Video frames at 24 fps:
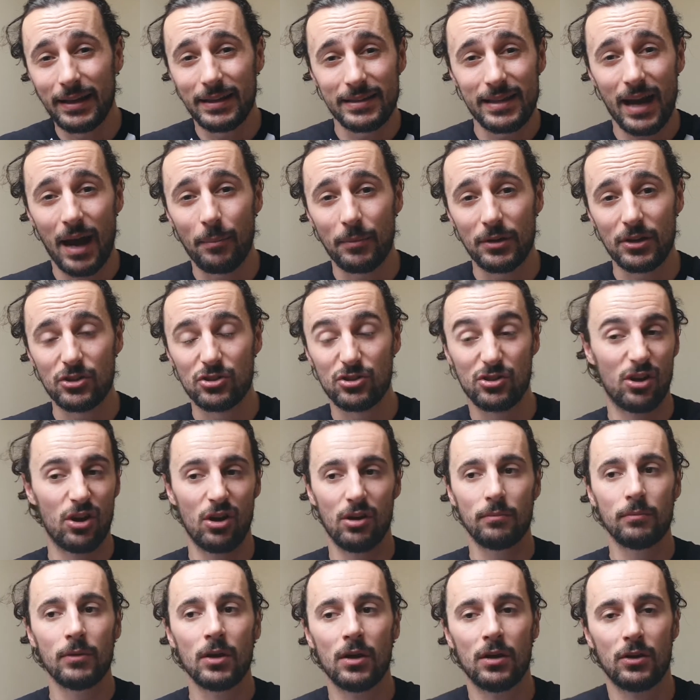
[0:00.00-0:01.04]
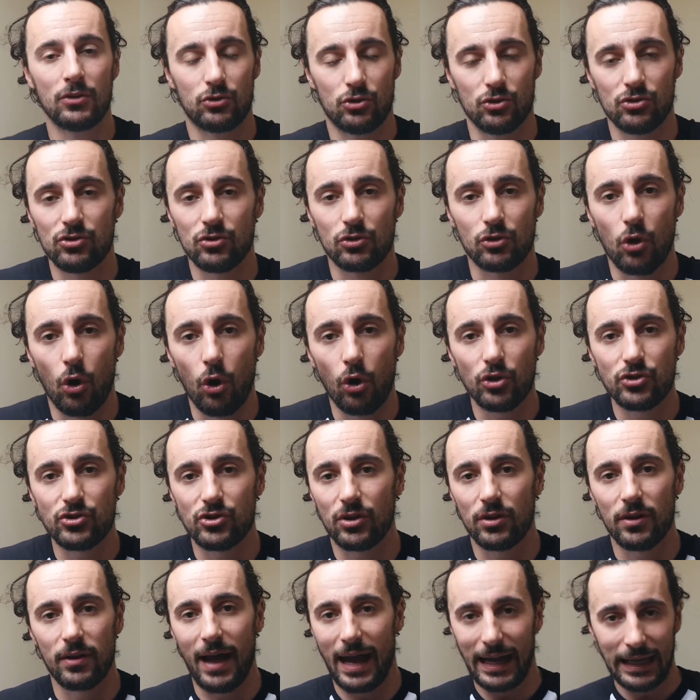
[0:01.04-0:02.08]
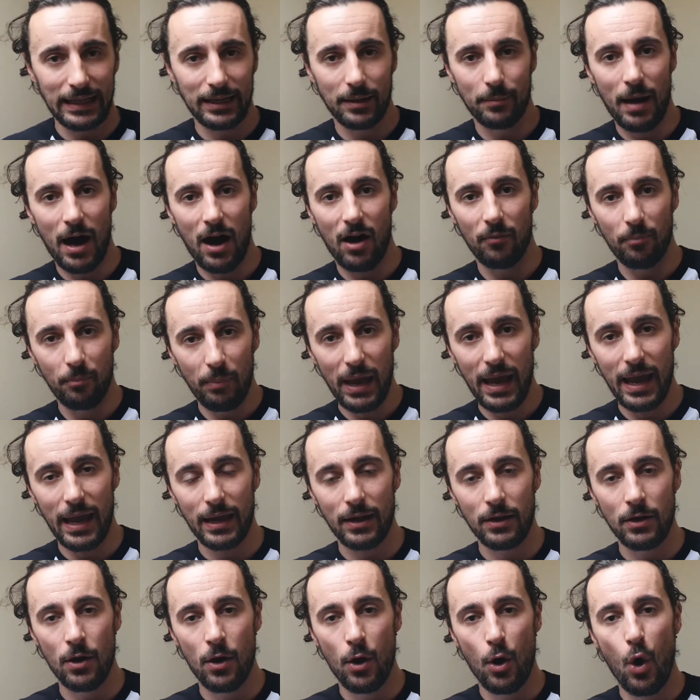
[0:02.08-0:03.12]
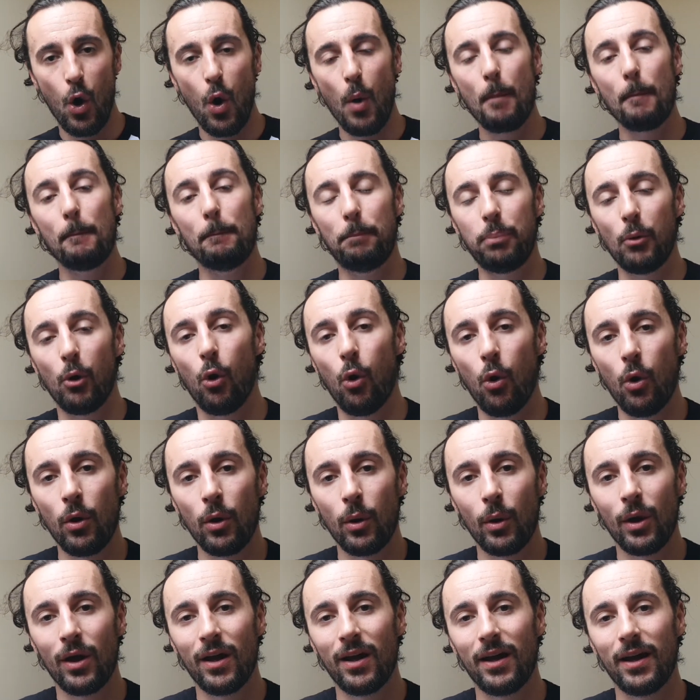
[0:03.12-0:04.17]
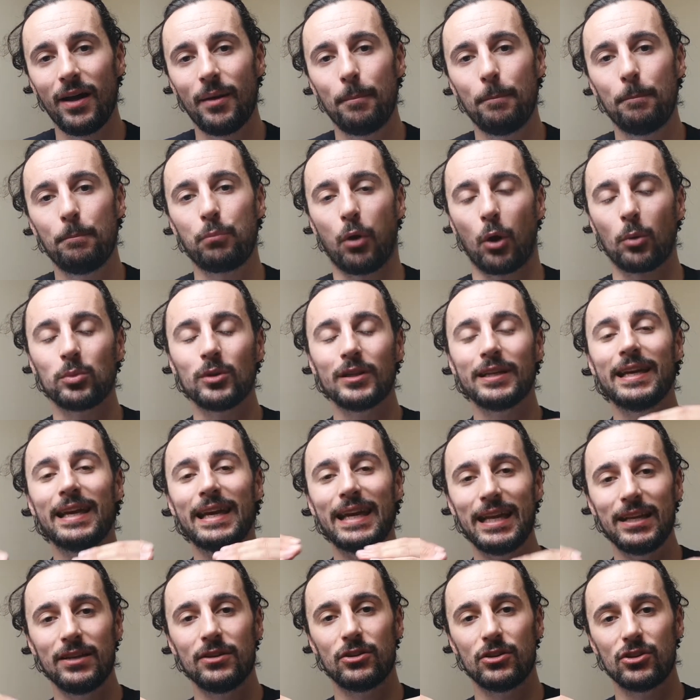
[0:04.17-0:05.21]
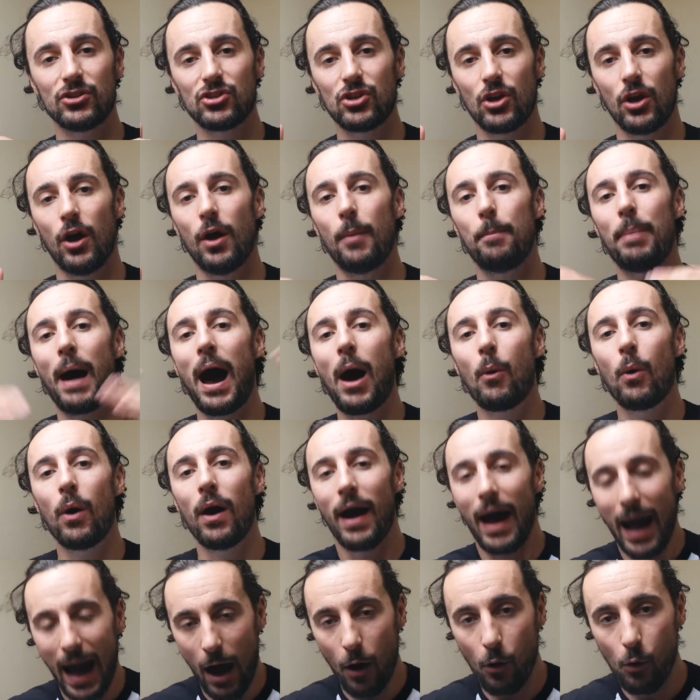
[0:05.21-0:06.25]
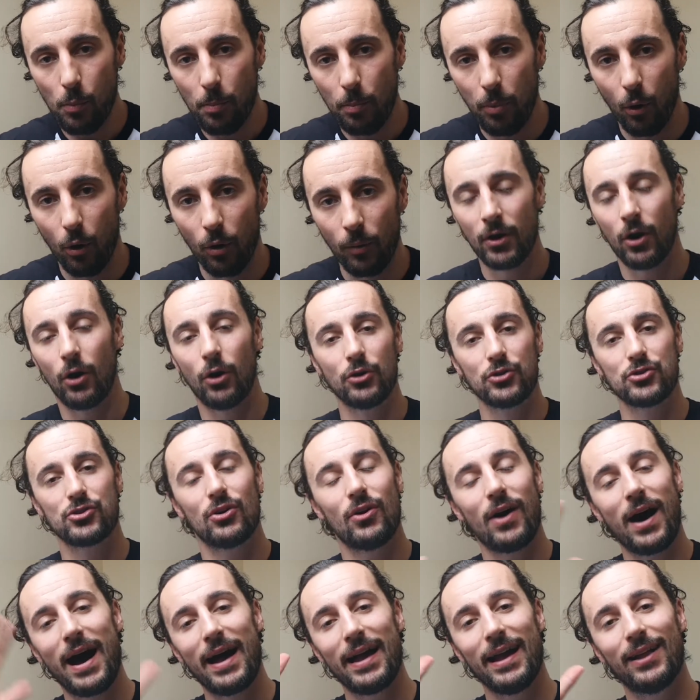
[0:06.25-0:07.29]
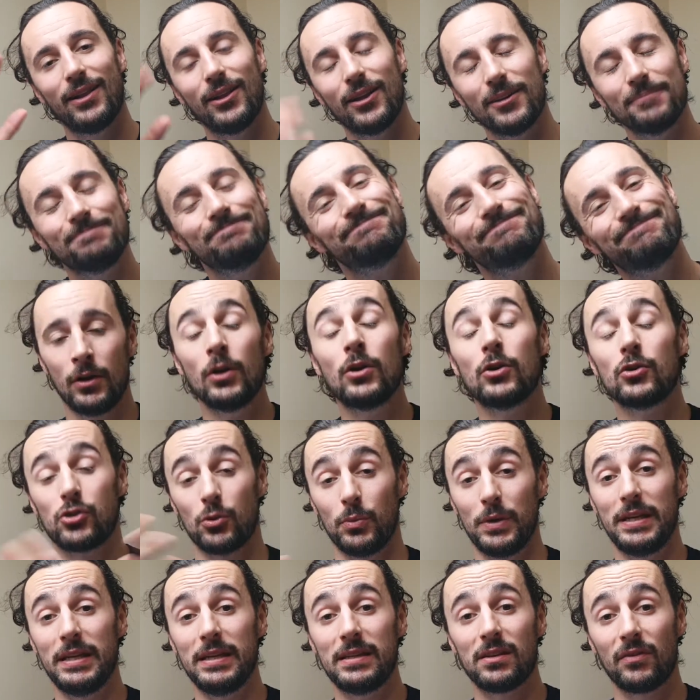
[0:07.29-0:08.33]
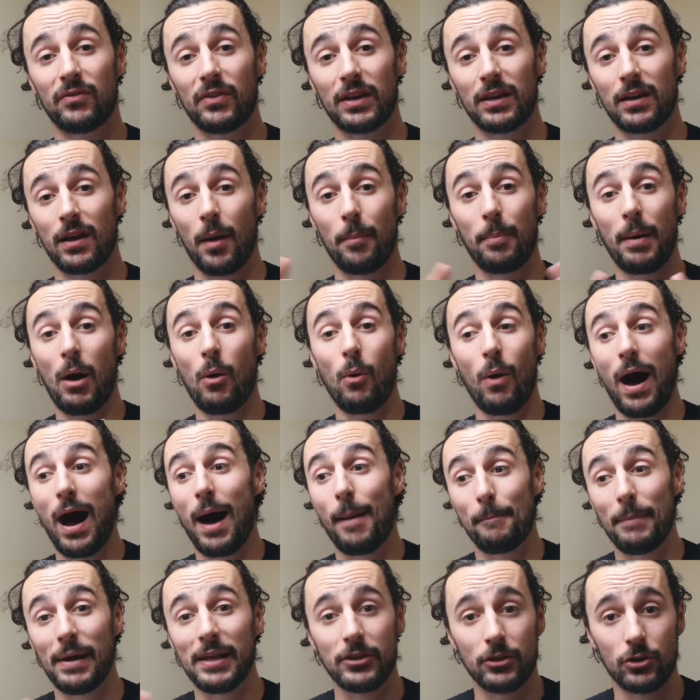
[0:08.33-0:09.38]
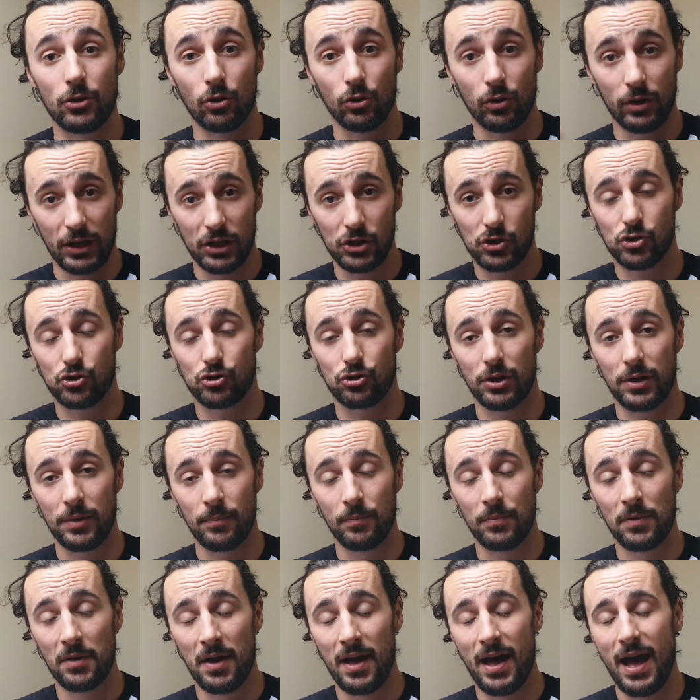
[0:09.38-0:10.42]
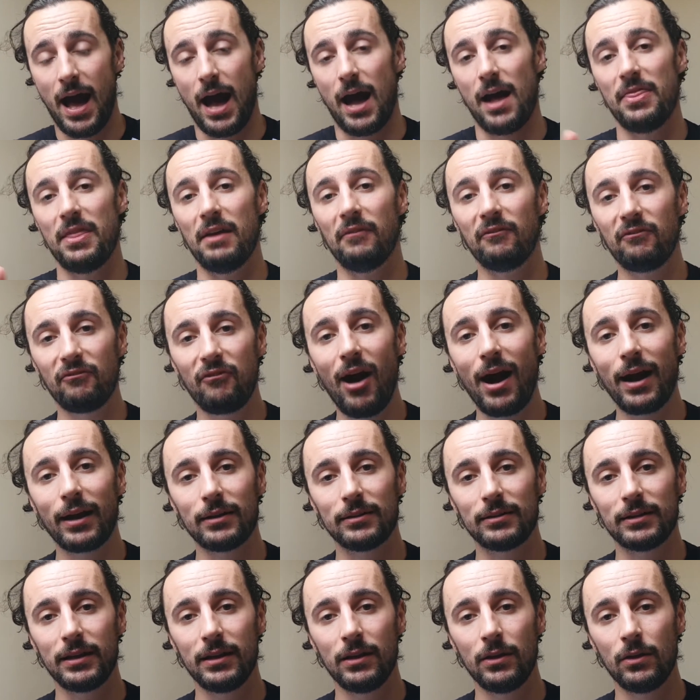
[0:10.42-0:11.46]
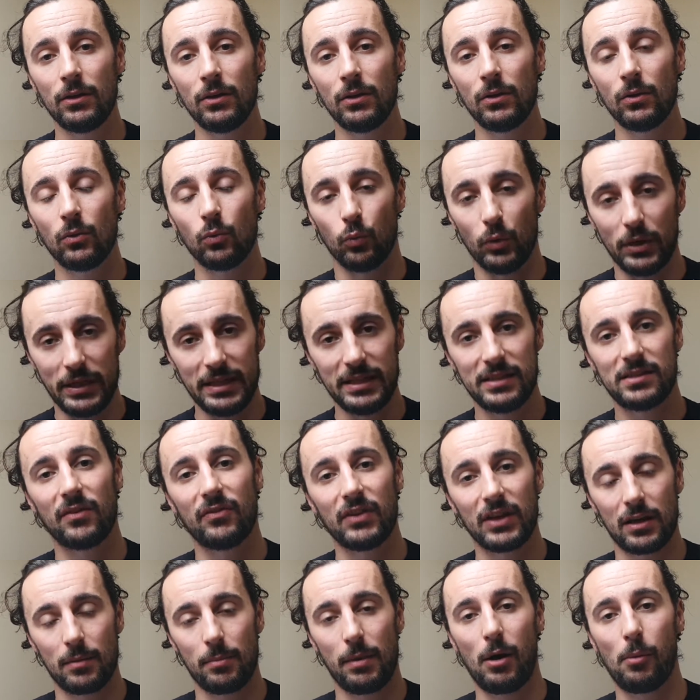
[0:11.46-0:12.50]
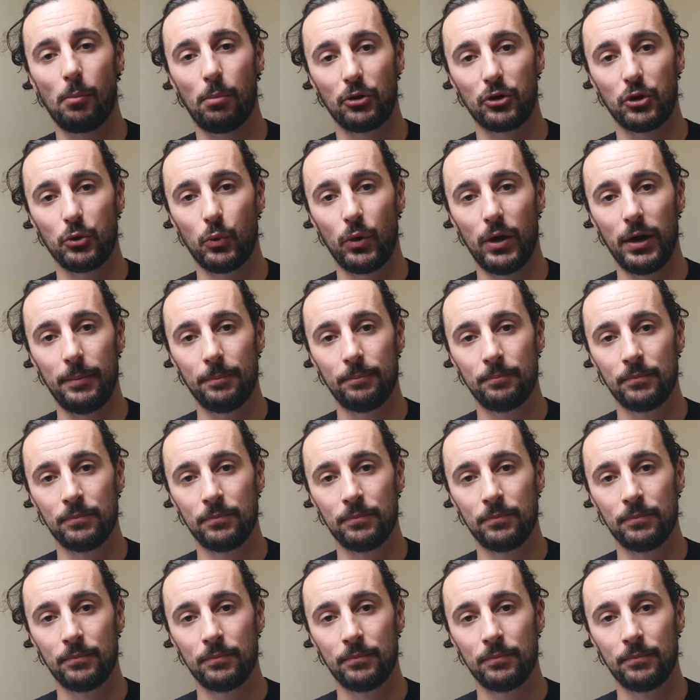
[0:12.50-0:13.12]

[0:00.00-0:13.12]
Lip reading: damage that doesn't cause her any amount of pain, but probably hinders her power output. Also, hi Ella. So we need to think about our medical history. And then finally, we need to think about body weight.